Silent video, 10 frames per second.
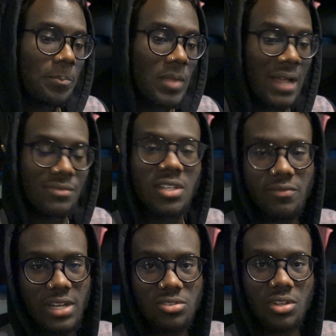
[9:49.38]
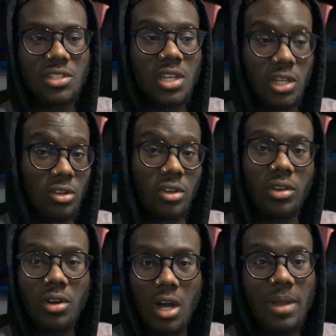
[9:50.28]
have something that's gonna tell you, look,
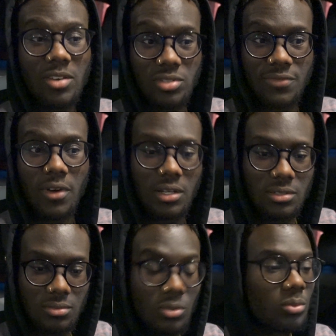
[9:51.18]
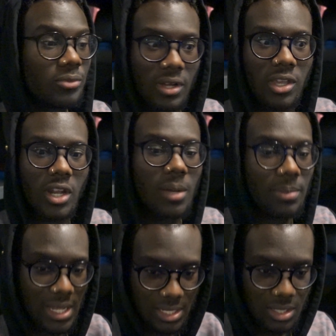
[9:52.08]
your car battery's fucking up,
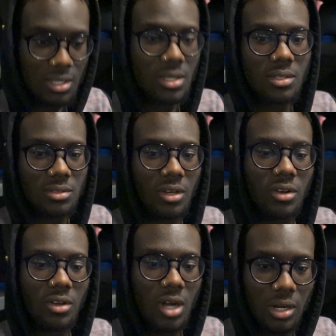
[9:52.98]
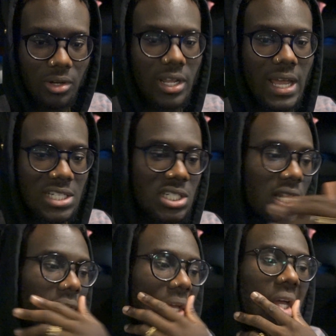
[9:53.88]
like turn the car on and actually
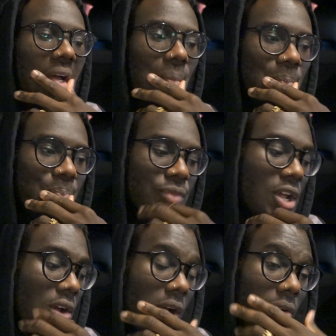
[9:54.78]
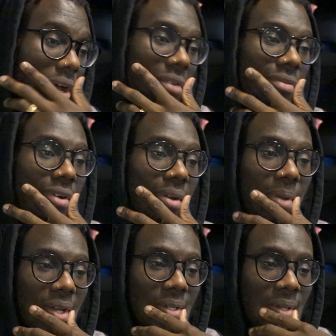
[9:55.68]
let it run for a
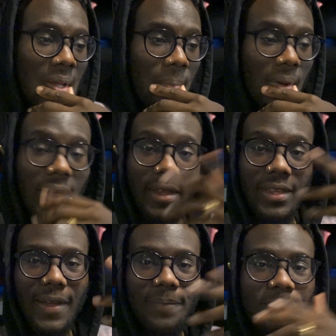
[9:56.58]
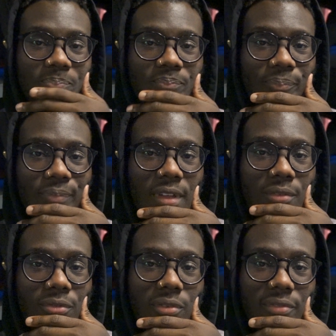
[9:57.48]
bit. But yeah,
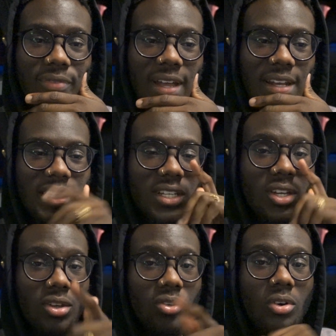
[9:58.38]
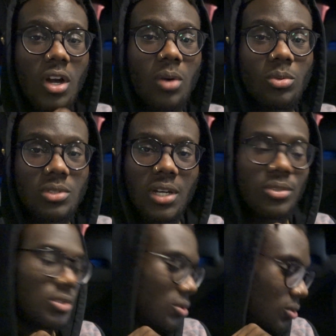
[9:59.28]
Fourth and finally, your car will tell
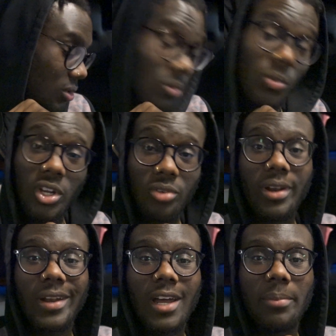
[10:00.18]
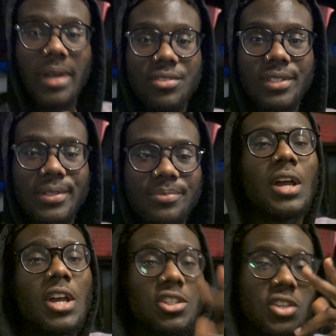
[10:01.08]
you when you're running out of battery.
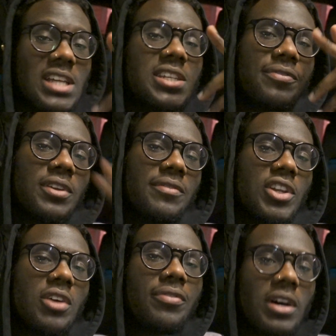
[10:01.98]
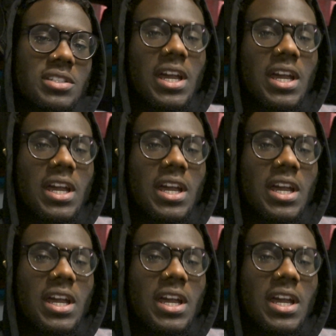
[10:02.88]
So that's it for the video, Fast